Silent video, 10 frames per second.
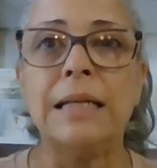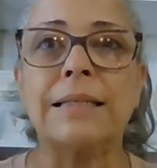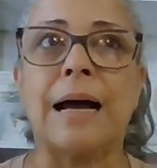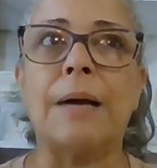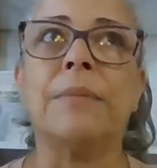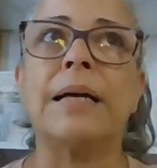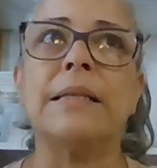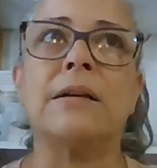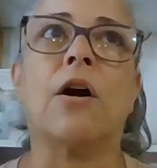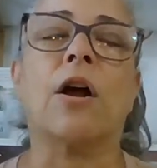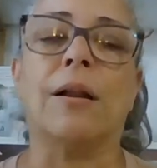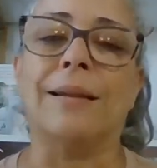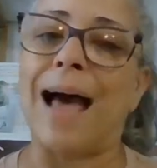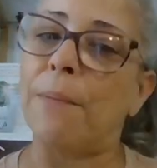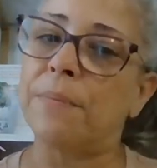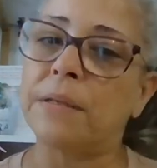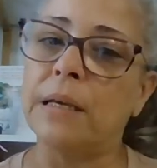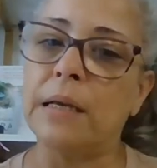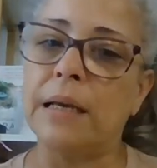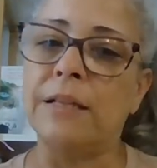Timelines are
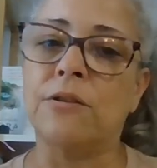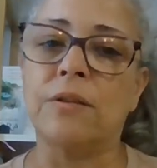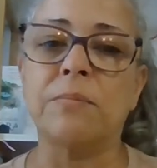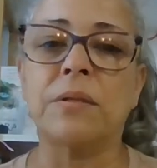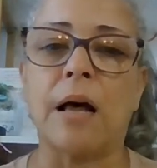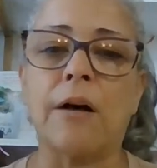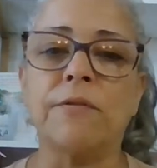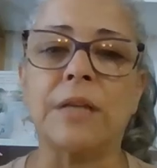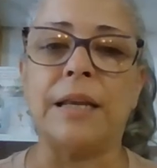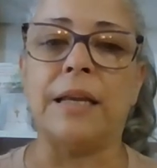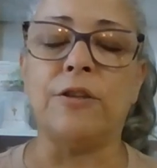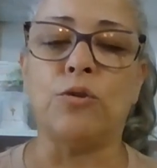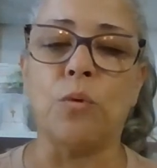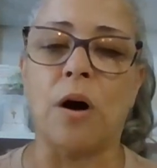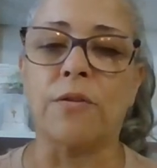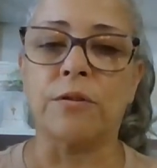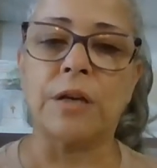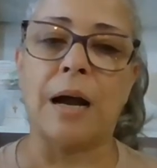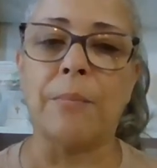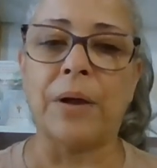collapsing into themselves and into other
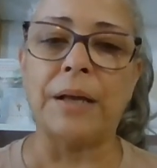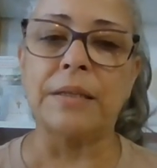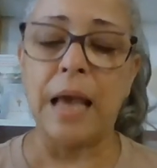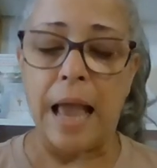timelines,